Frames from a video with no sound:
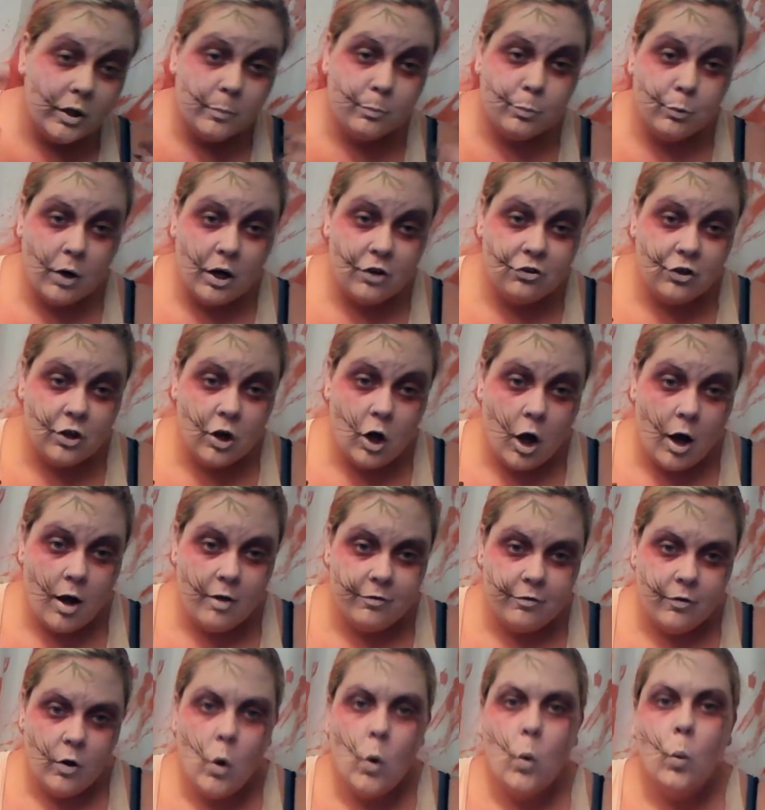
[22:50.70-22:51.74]
brush it
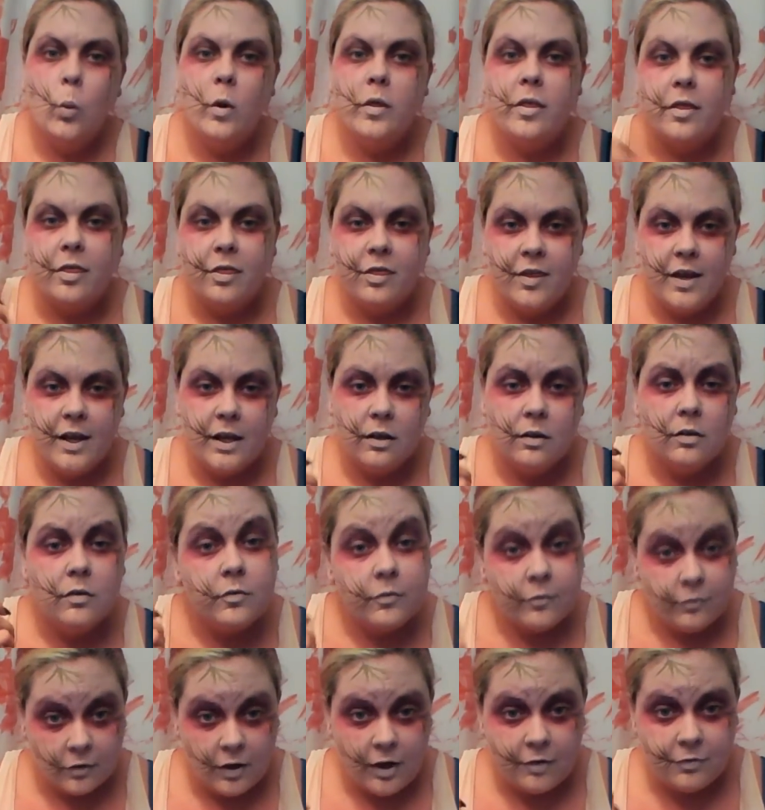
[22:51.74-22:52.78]
off with a thick,
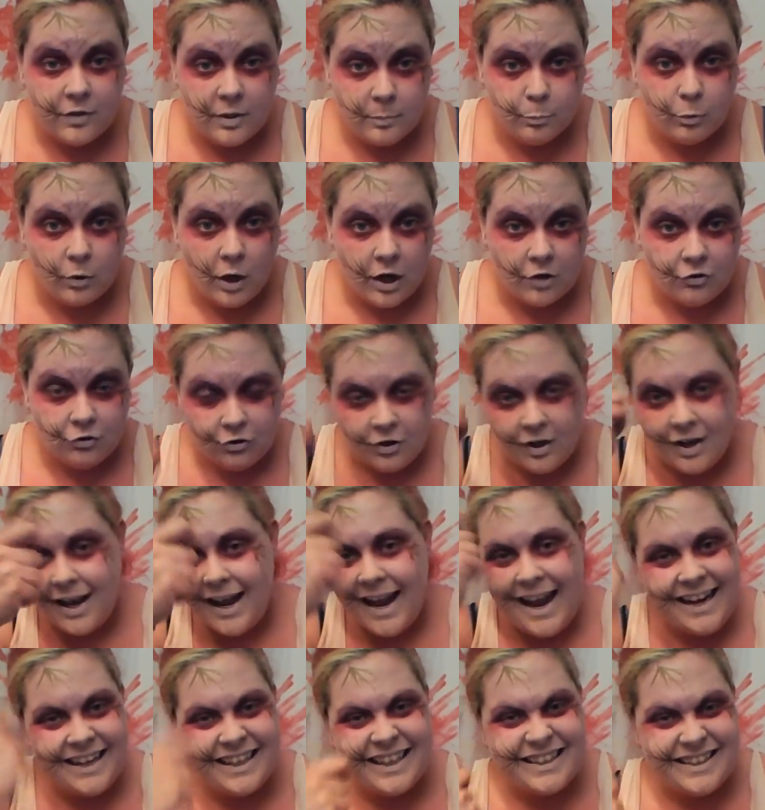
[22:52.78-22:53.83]
fluffy brush
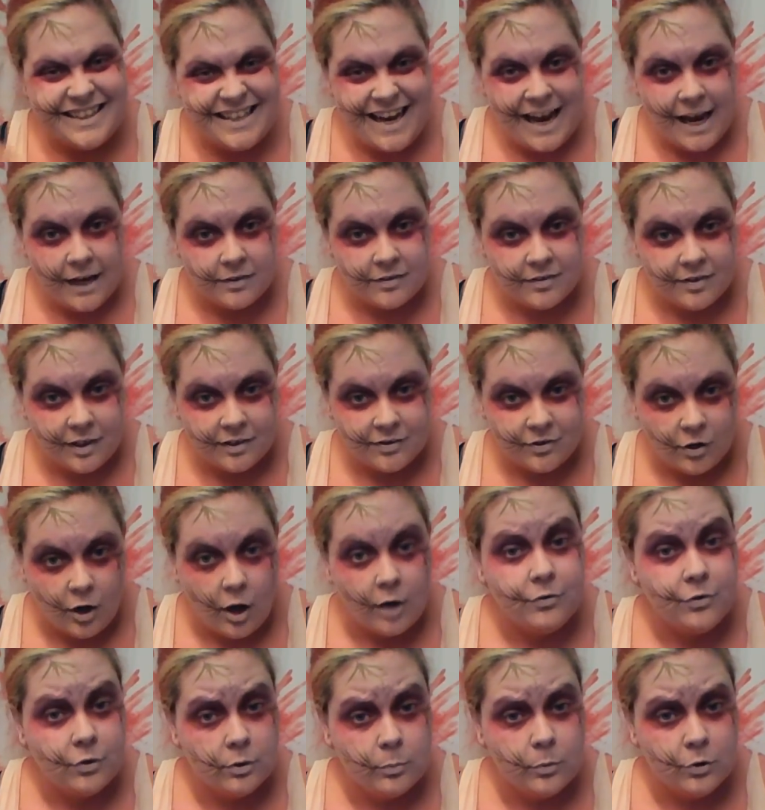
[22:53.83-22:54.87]
and get the excess
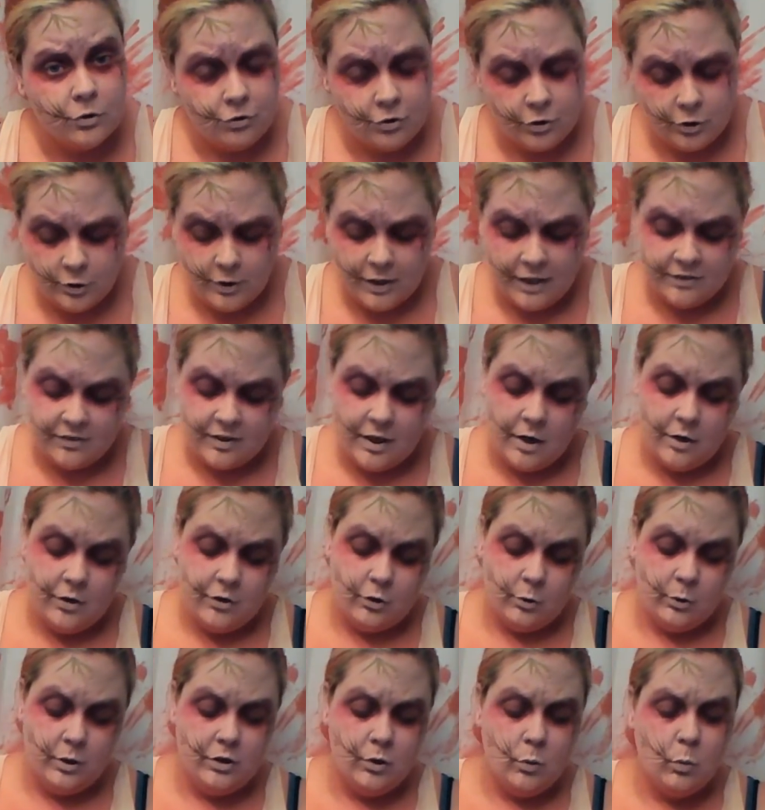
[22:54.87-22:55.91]
off. So I'm going to show you guys how to
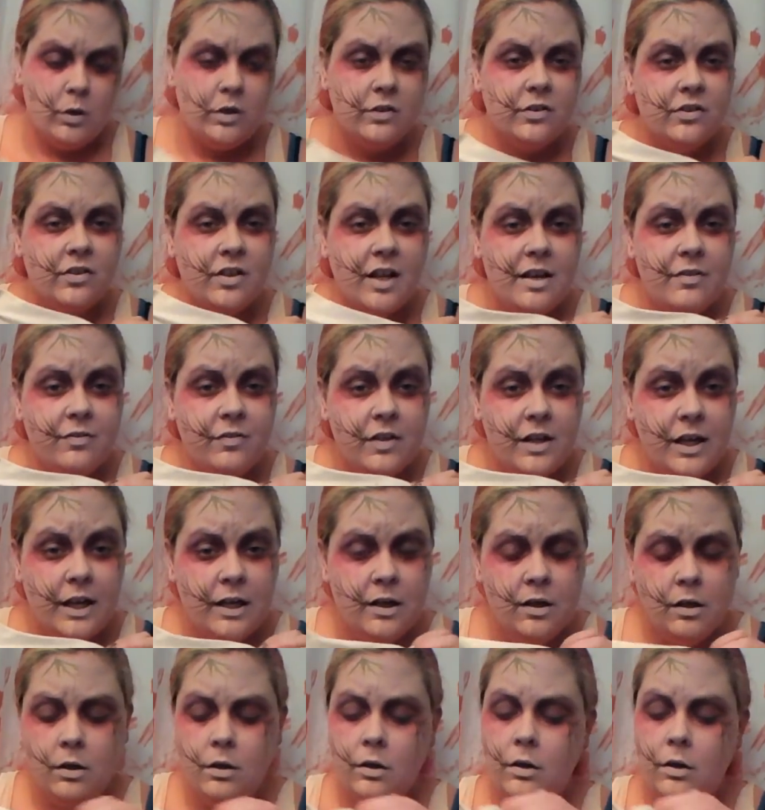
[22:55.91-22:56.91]
do it. You want to siphon it